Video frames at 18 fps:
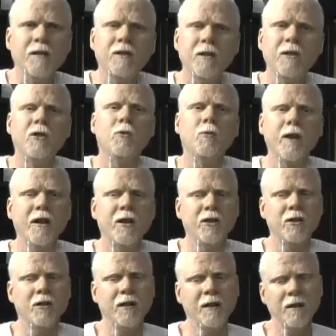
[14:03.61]

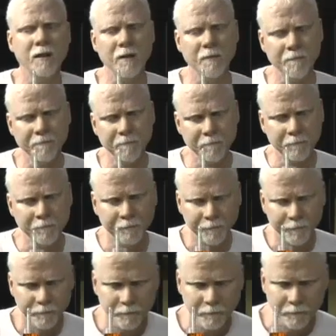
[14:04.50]
situation here.
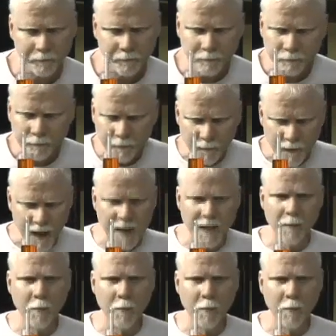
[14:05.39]
And